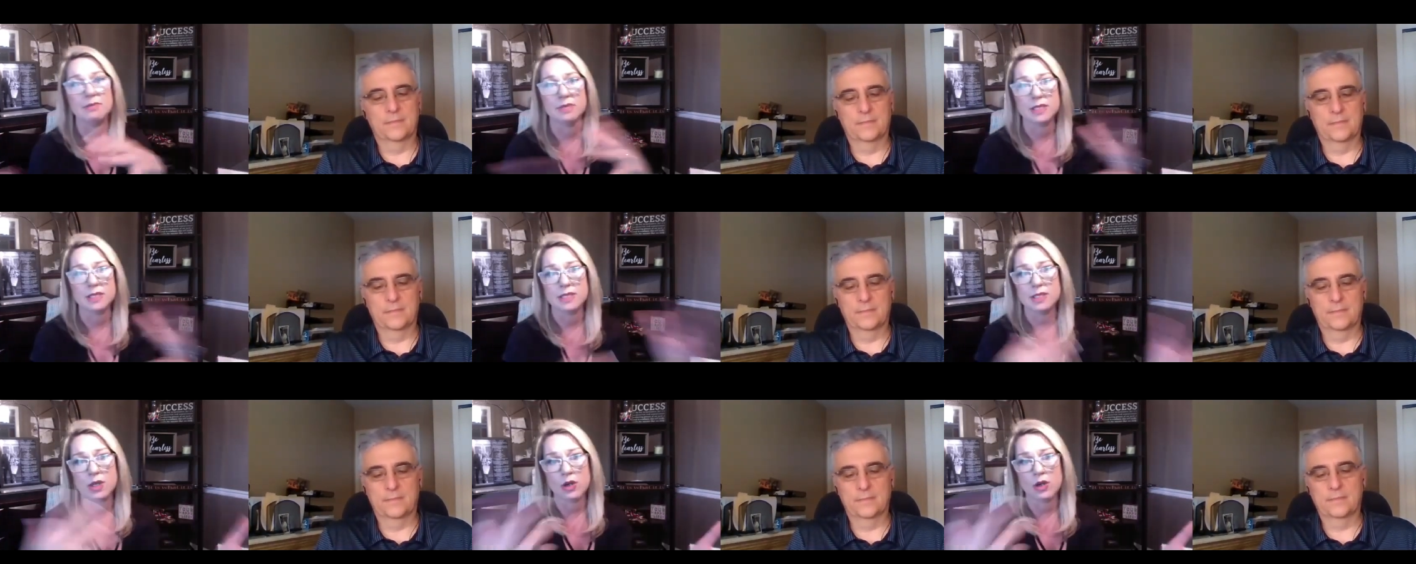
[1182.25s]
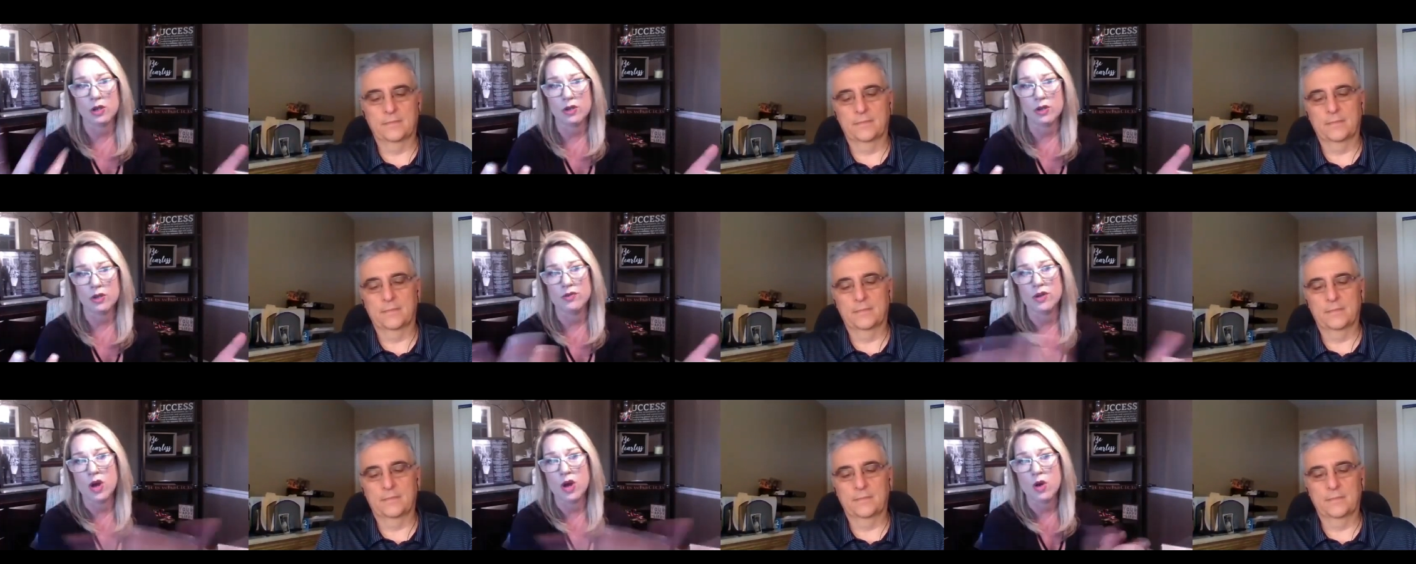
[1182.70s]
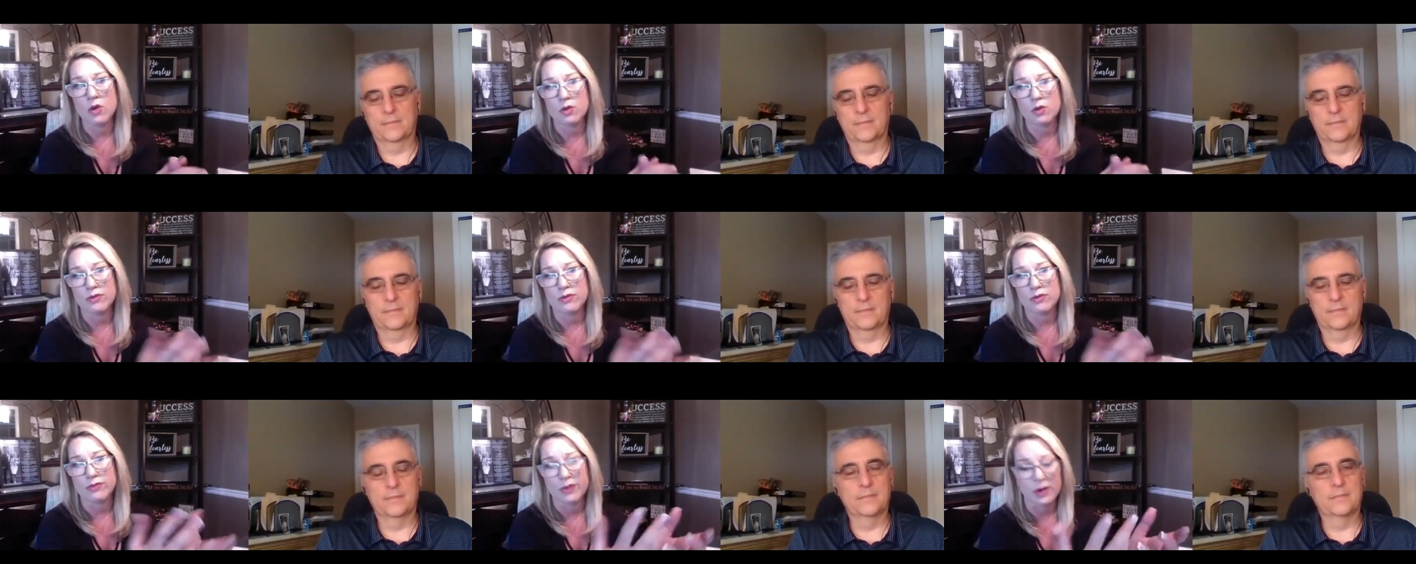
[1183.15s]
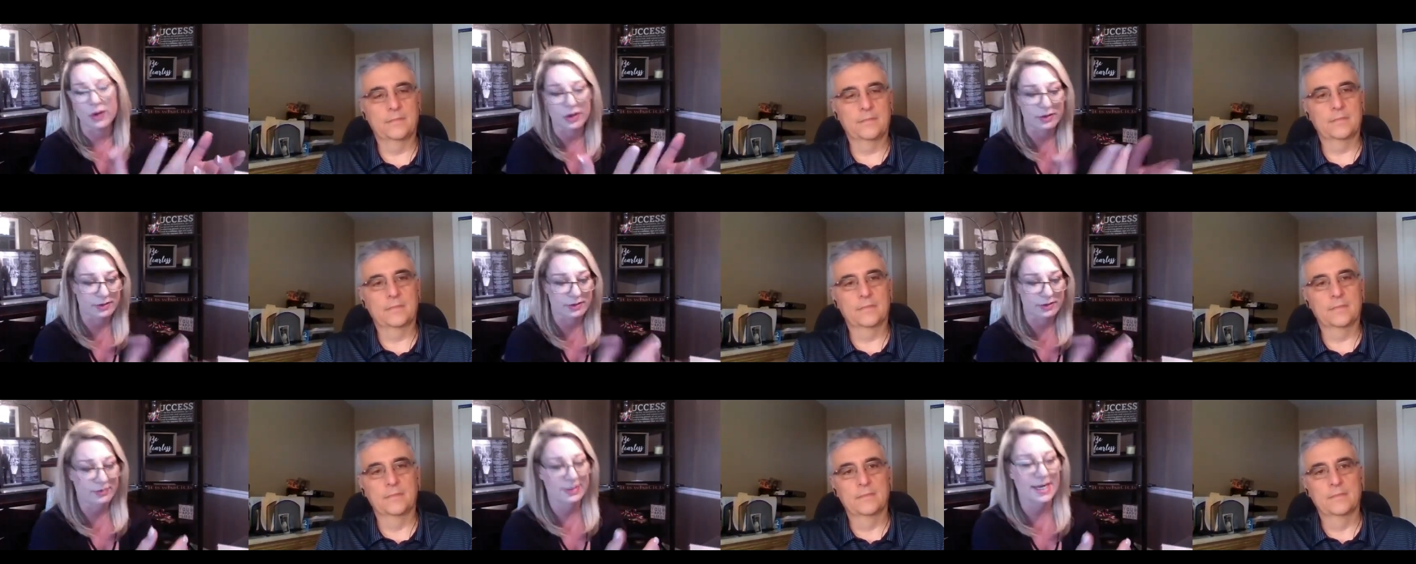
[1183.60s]
Speaker 1: This is all you've known for
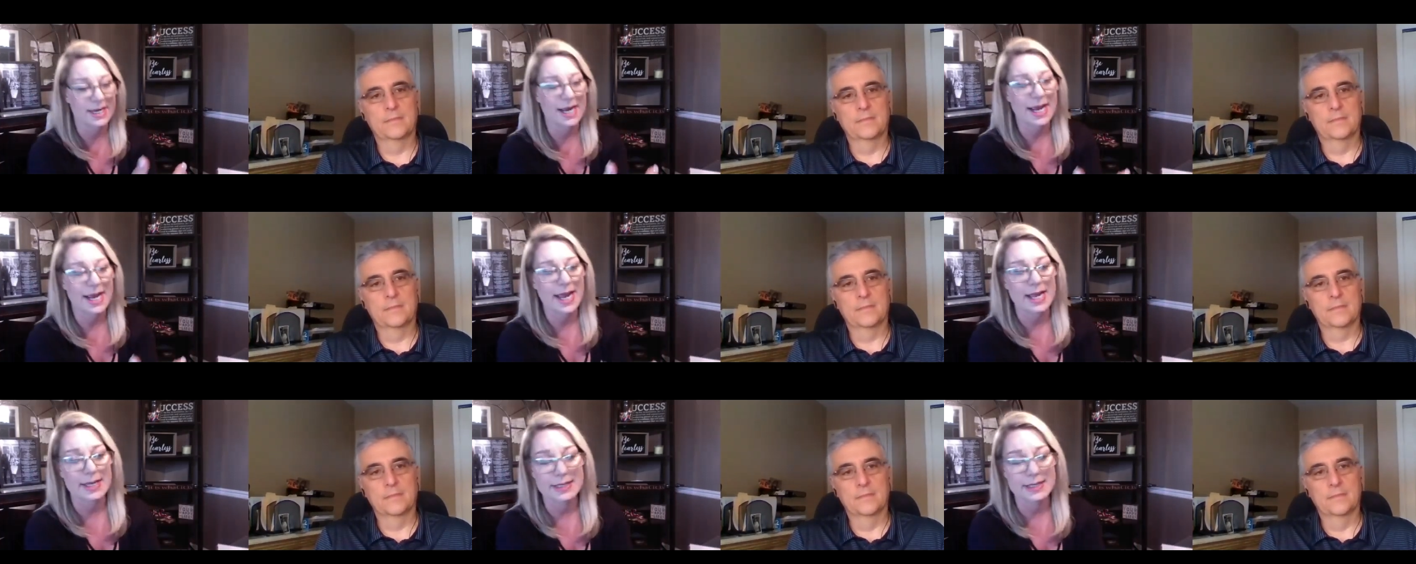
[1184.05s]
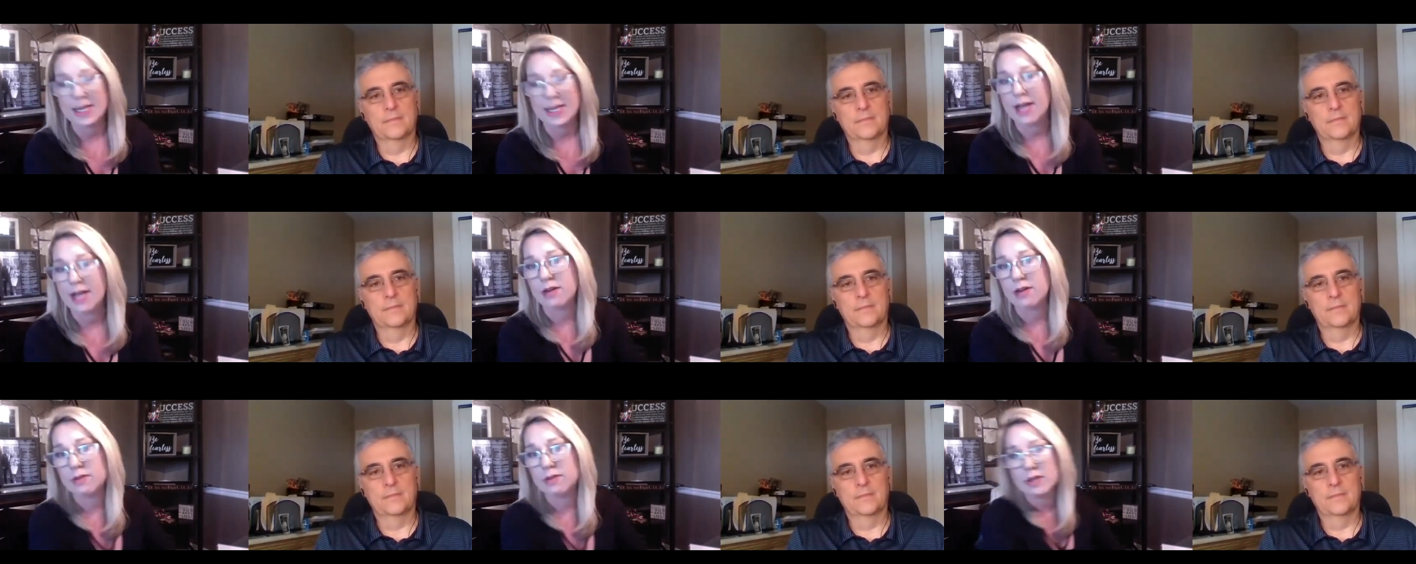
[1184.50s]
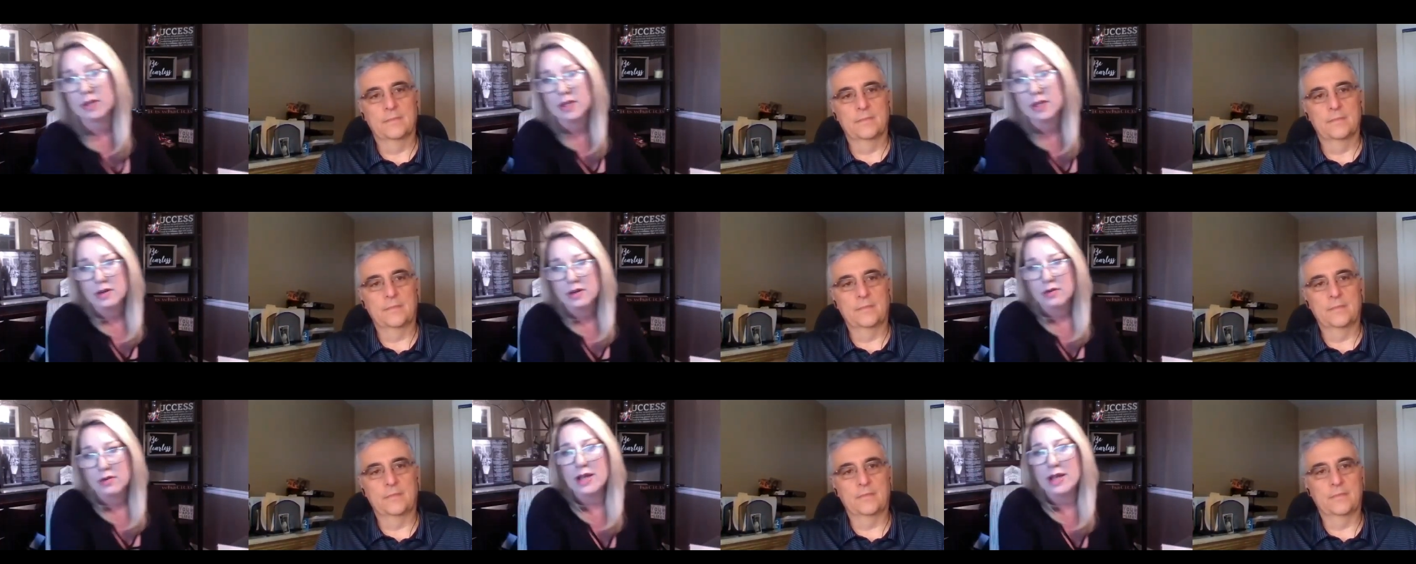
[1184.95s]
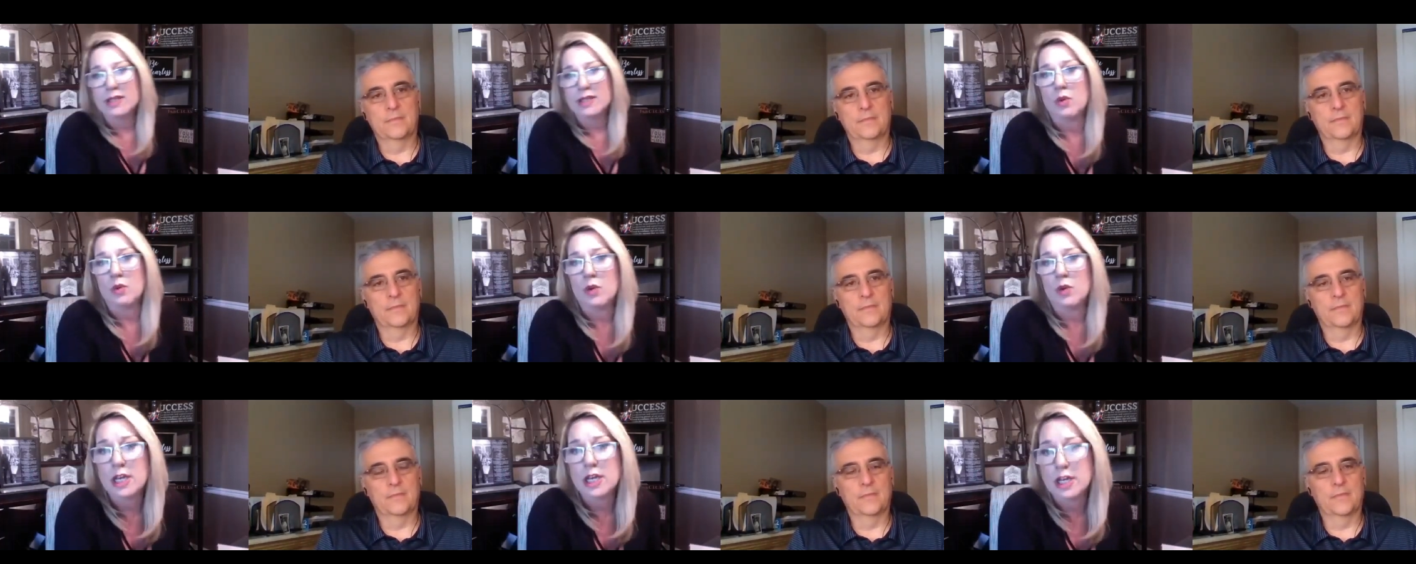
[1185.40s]
decades now. Right. So
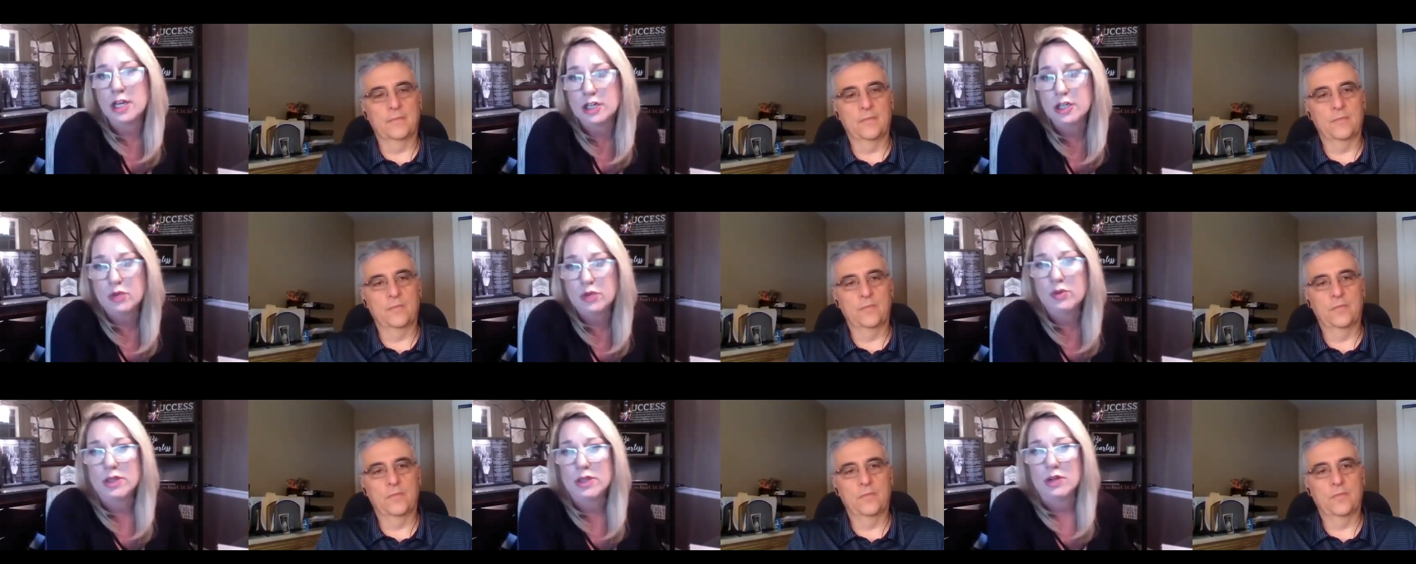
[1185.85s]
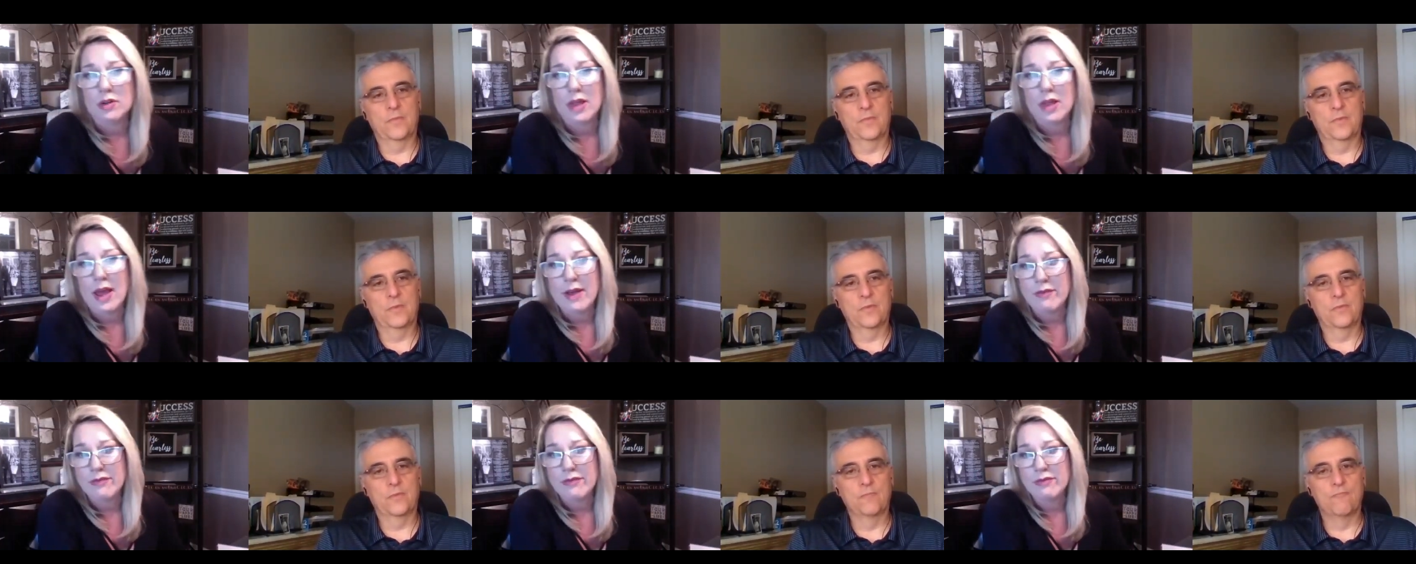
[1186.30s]
what are you going to do with your life?